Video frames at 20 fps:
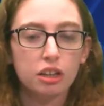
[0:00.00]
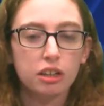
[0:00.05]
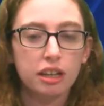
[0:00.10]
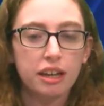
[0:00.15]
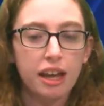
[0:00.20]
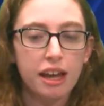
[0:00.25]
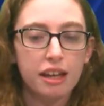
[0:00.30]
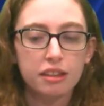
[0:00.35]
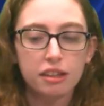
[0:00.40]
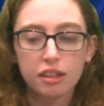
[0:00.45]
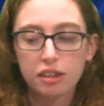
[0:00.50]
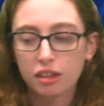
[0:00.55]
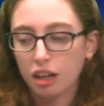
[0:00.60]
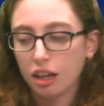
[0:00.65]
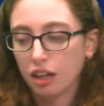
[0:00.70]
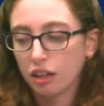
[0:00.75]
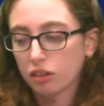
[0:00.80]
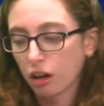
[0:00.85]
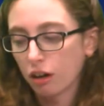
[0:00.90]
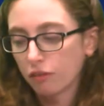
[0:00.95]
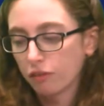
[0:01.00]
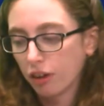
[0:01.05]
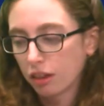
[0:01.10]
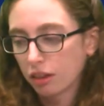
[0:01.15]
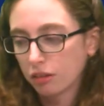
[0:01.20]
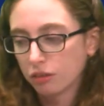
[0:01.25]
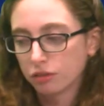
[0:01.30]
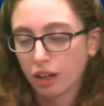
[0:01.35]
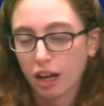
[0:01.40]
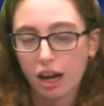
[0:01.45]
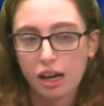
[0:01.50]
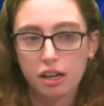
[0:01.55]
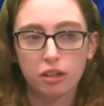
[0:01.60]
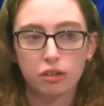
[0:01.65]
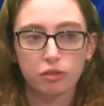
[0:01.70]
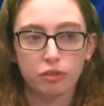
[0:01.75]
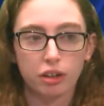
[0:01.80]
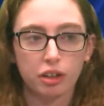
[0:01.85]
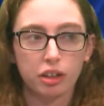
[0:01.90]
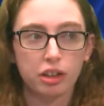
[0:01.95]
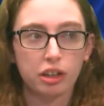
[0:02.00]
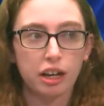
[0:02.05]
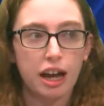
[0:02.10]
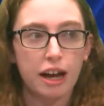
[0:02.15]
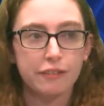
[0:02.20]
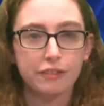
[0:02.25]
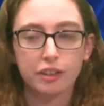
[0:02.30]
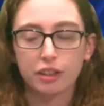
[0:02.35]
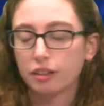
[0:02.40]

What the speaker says: Kansas City's offensive line is really going to have to